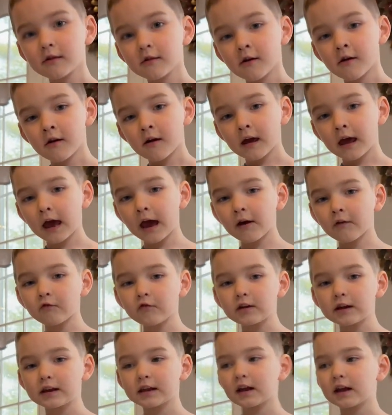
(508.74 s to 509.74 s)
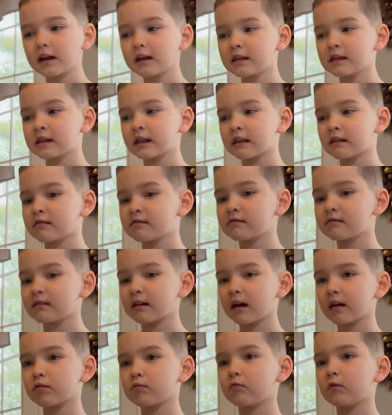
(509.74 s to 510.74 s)
10, every kid just
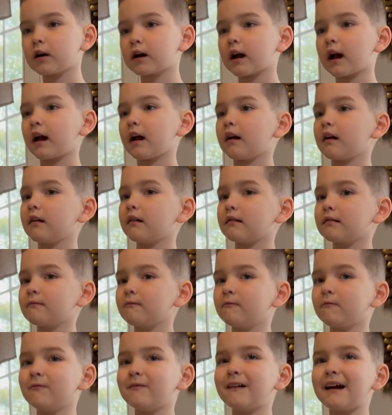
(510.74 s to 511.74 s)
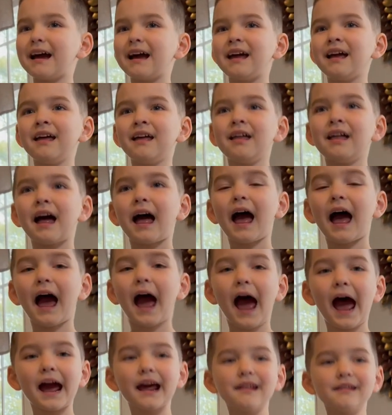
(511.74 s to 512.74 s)
said what, what
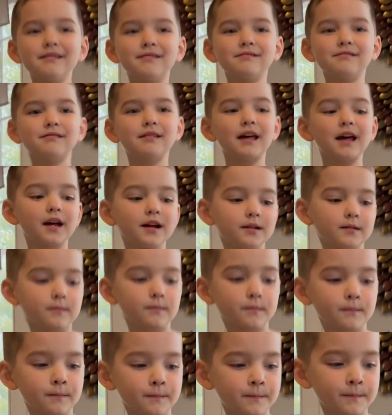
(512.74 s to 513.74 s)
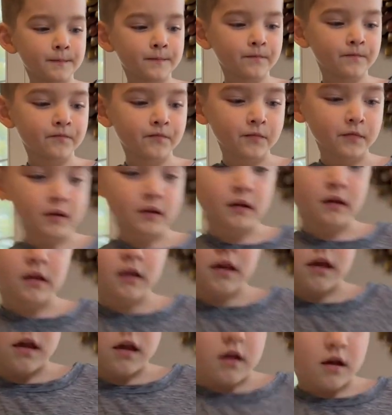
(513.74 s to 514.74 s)
I said. Oh, you
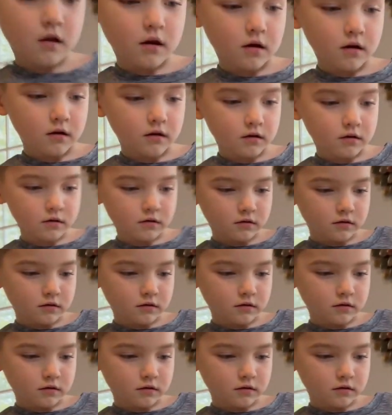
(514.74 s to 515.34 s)
counted by tens?